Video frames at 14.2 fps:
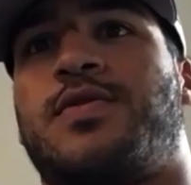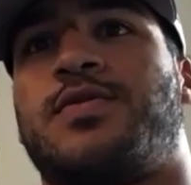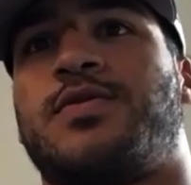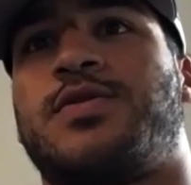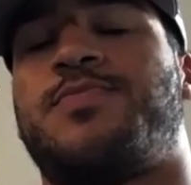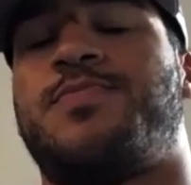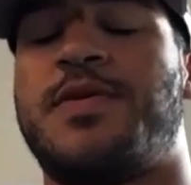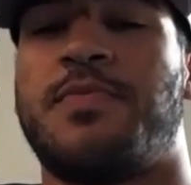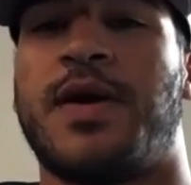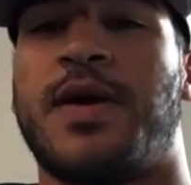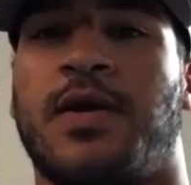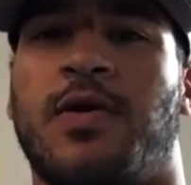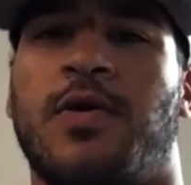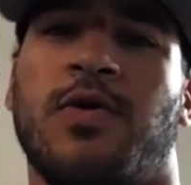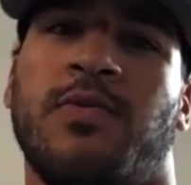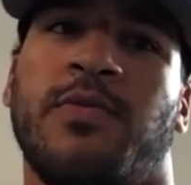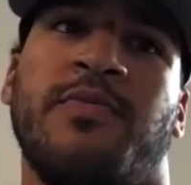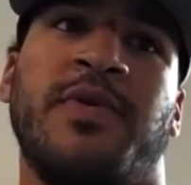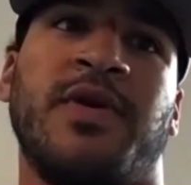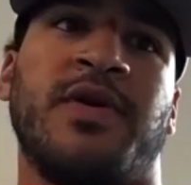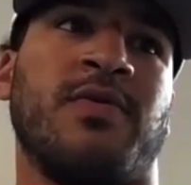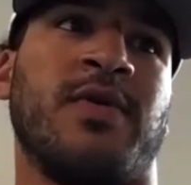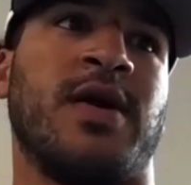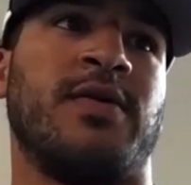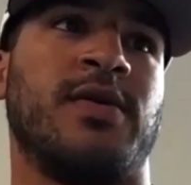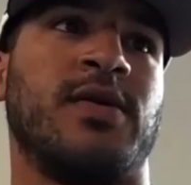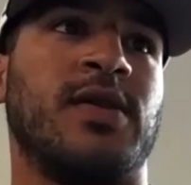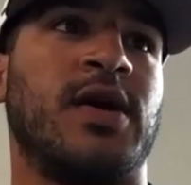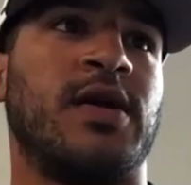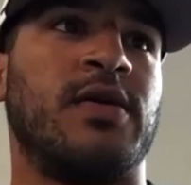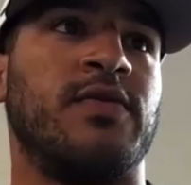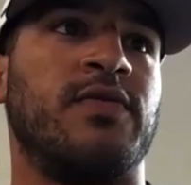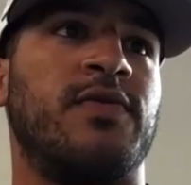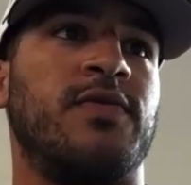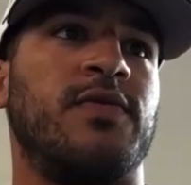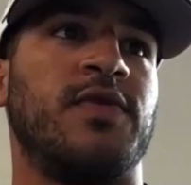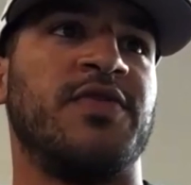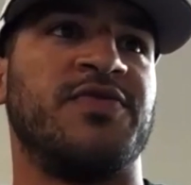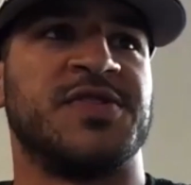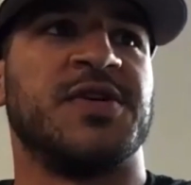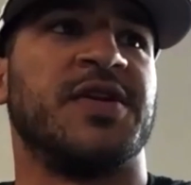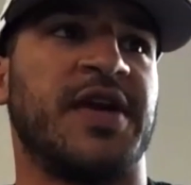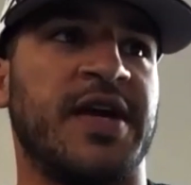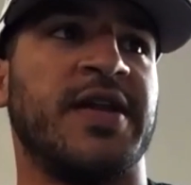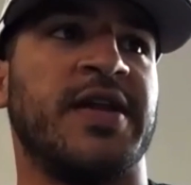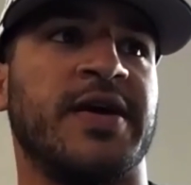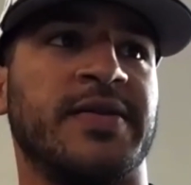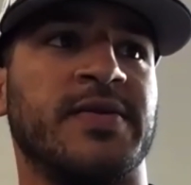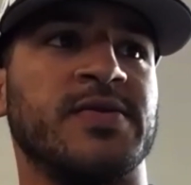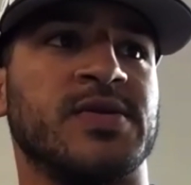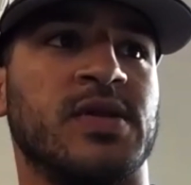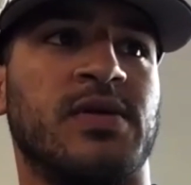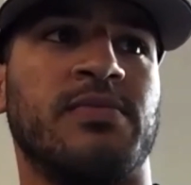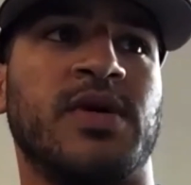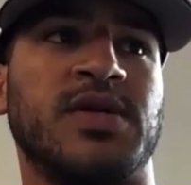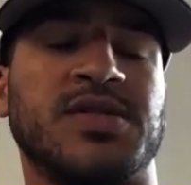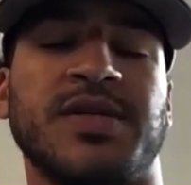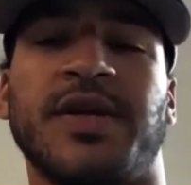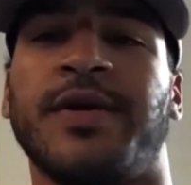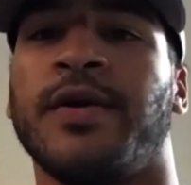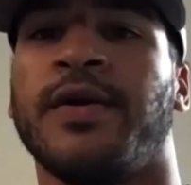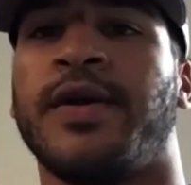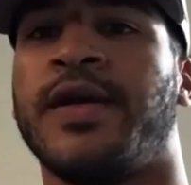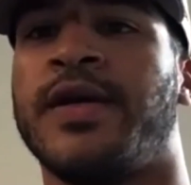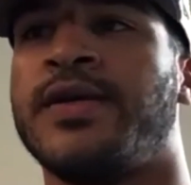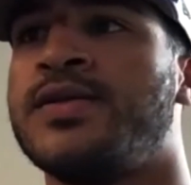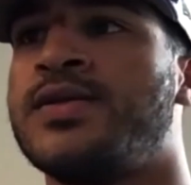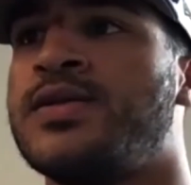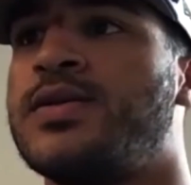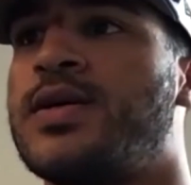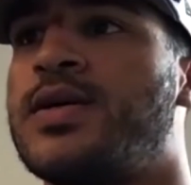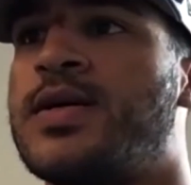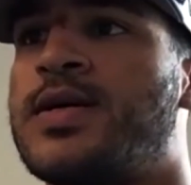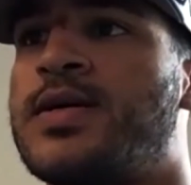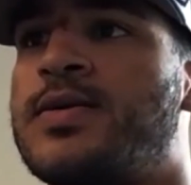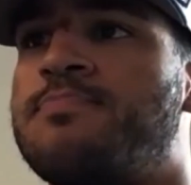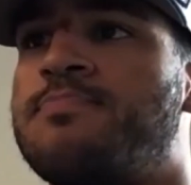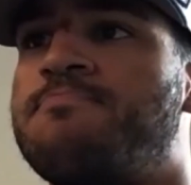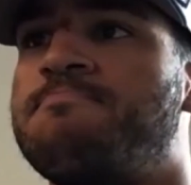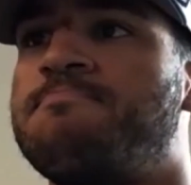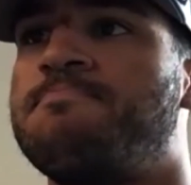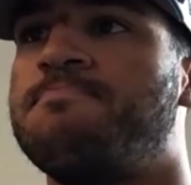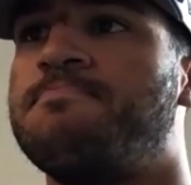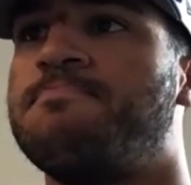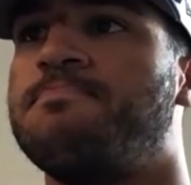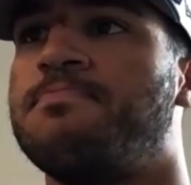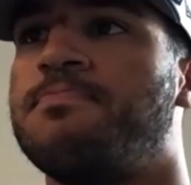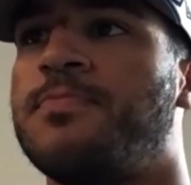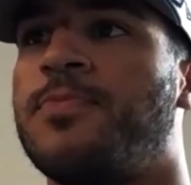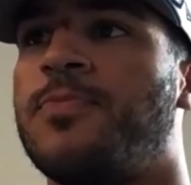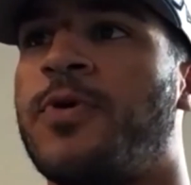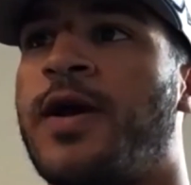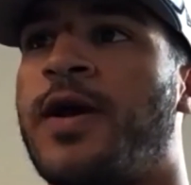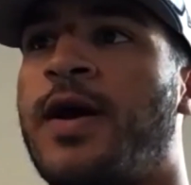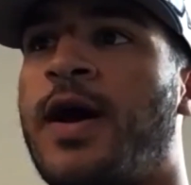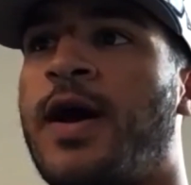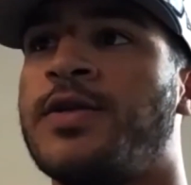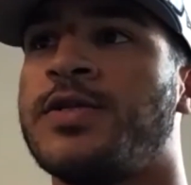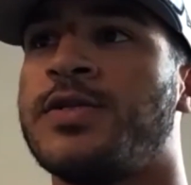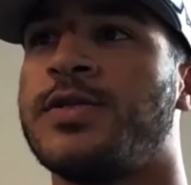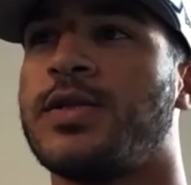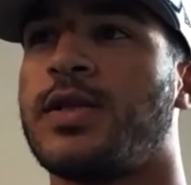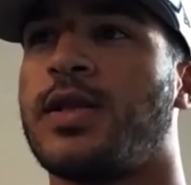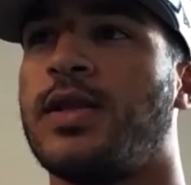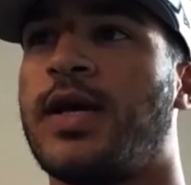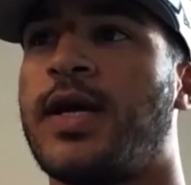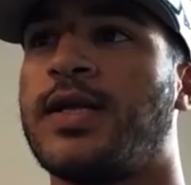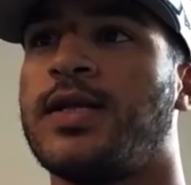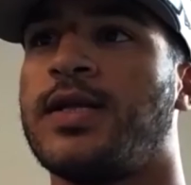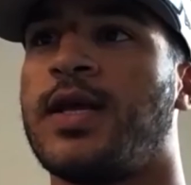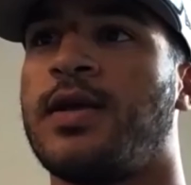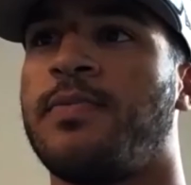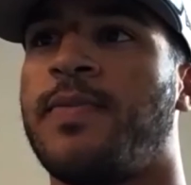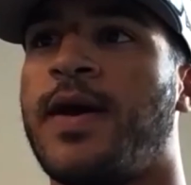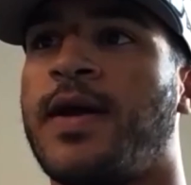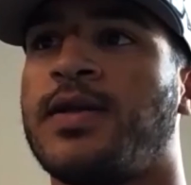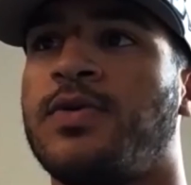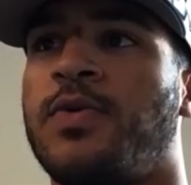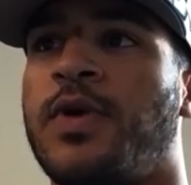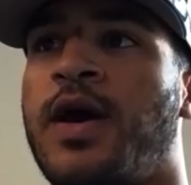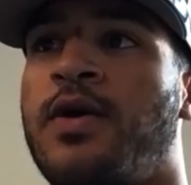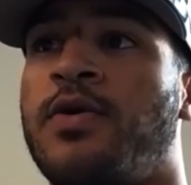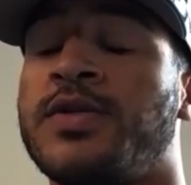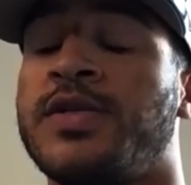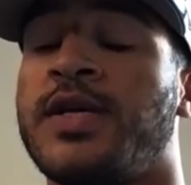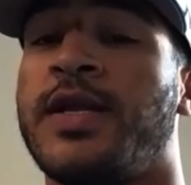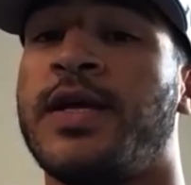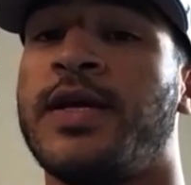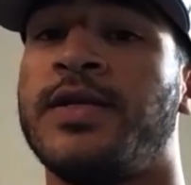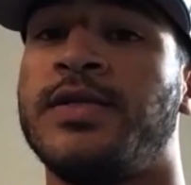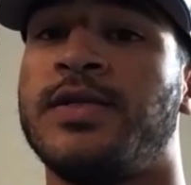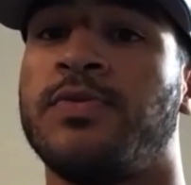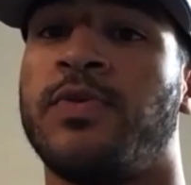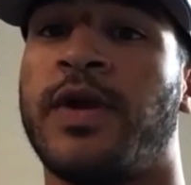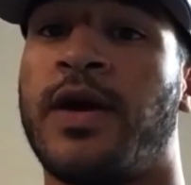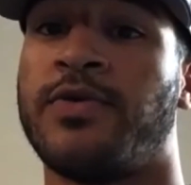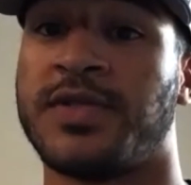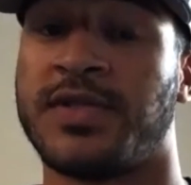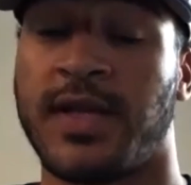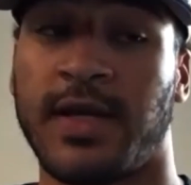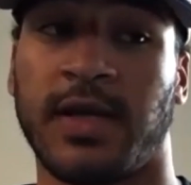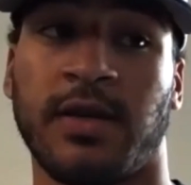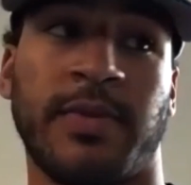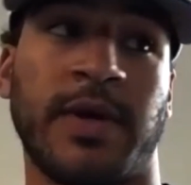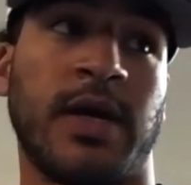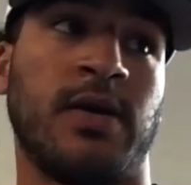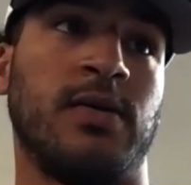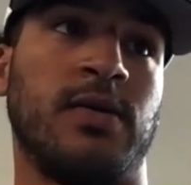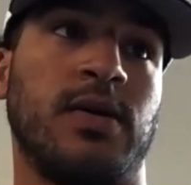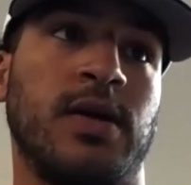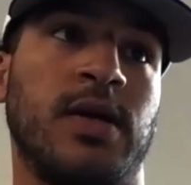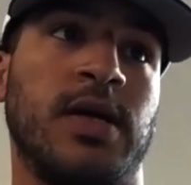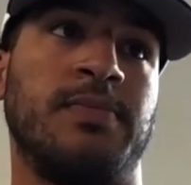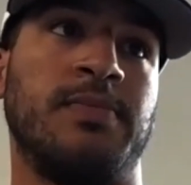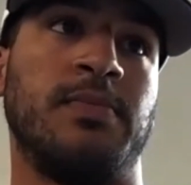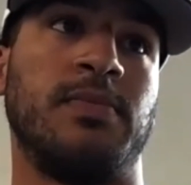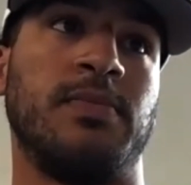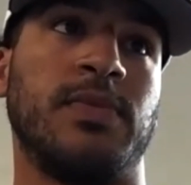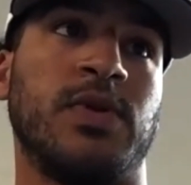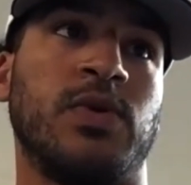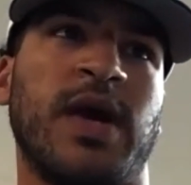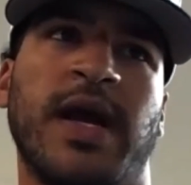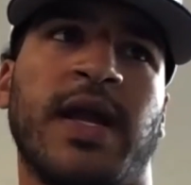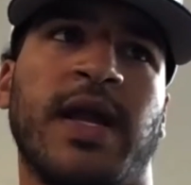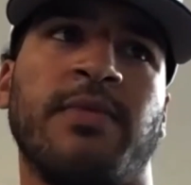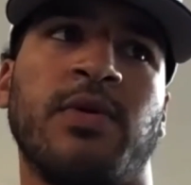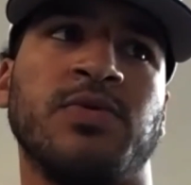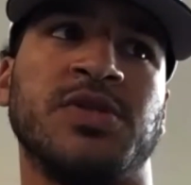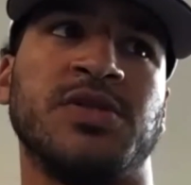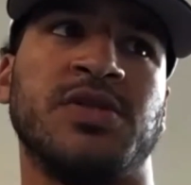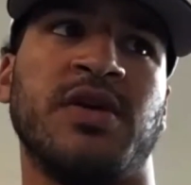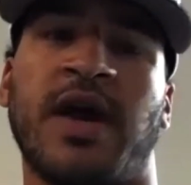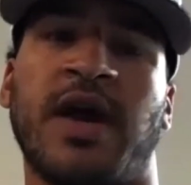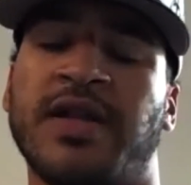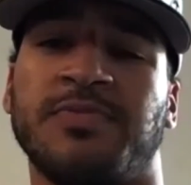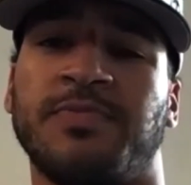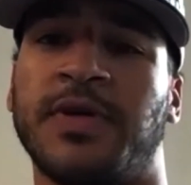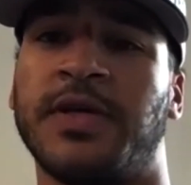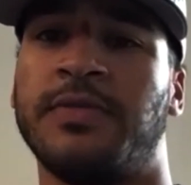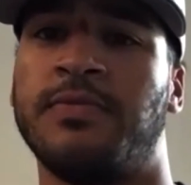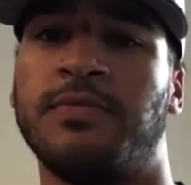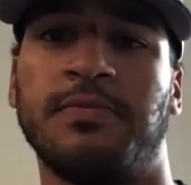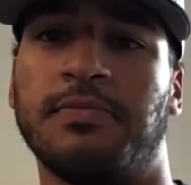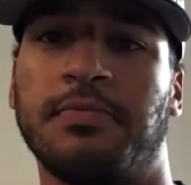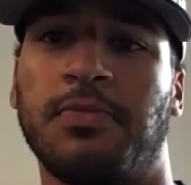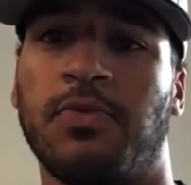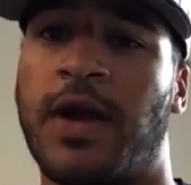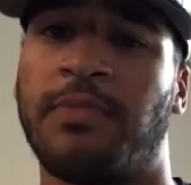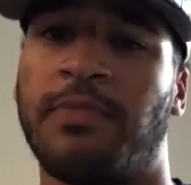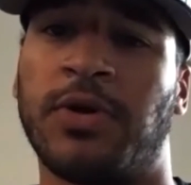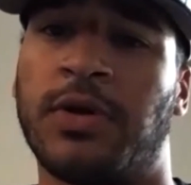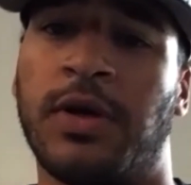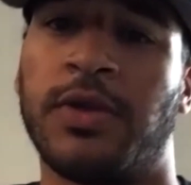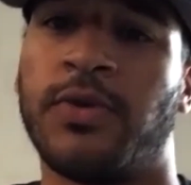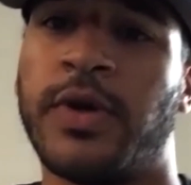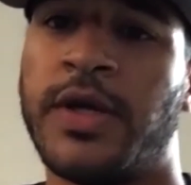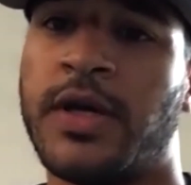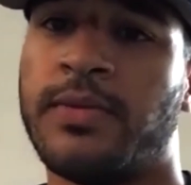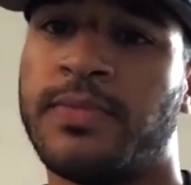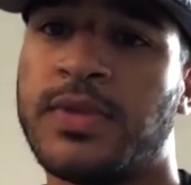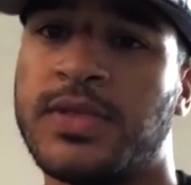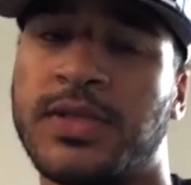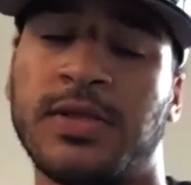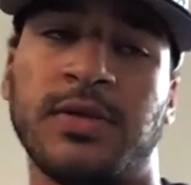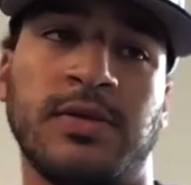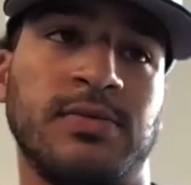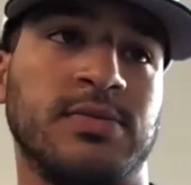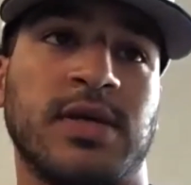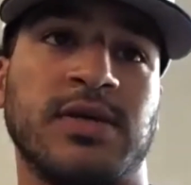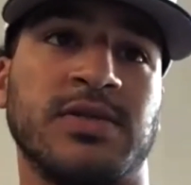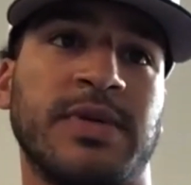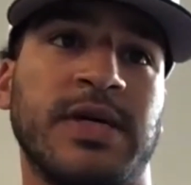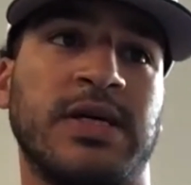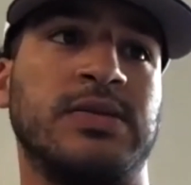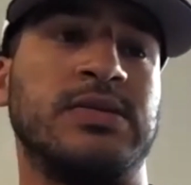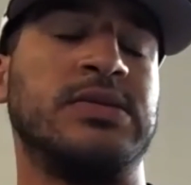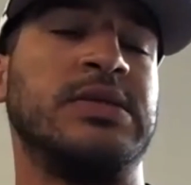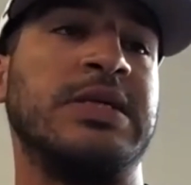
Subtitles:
Just being back home and being around a lot of the facility I hit at, there's a bunch of younger kids. I just like to think back to when I was that age and what I was thinking about. The way I came up was just there. I just played rec ball all the way up until I was about